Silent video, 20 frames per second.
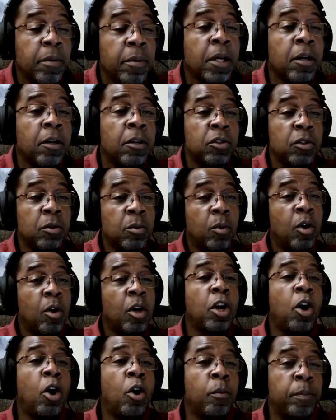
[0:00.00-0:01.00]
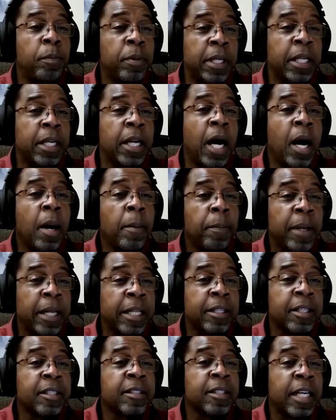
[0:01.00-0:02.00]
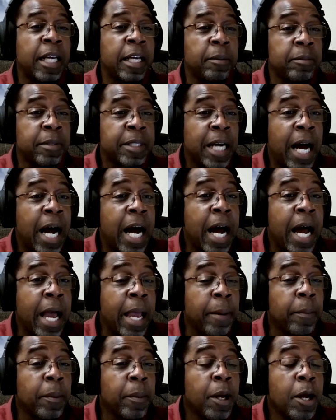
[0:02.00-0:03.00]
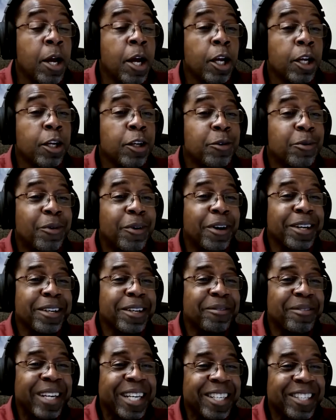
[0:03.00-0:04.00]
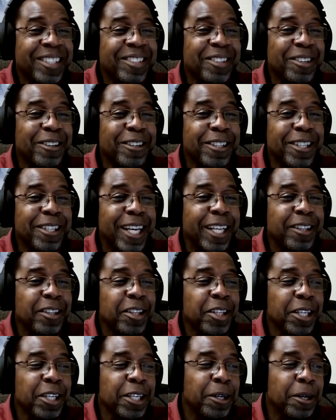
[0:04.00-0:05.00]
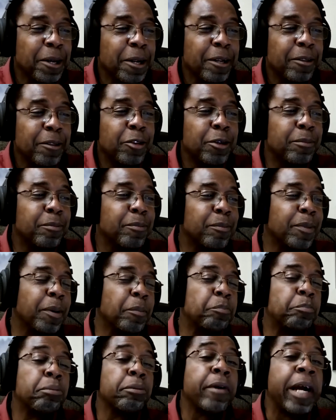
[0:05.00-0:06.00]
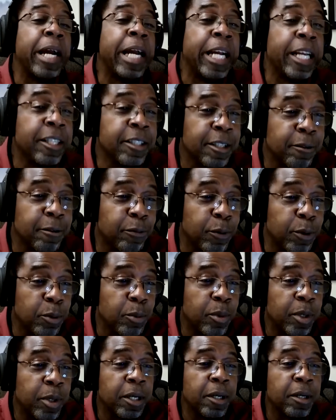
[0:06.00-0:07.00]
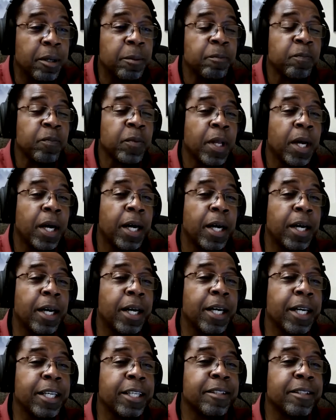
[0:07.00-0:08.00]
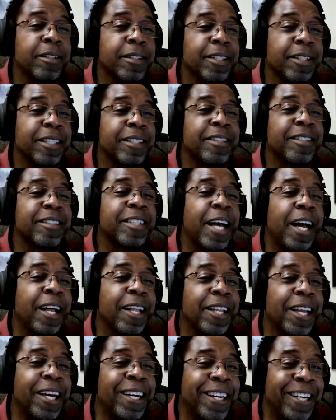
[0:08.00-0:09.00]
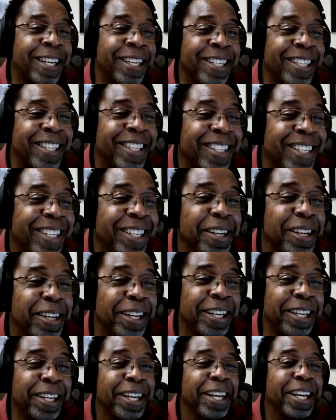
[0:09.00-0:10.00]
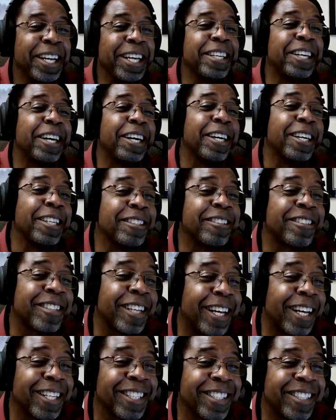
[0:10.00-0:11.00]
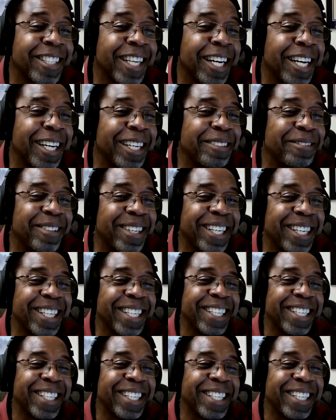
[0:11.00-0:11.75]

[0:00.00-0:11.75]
because you want to open it up at the same time. You want to make sure that the brand, if you will, is solid in an unsolid time, right?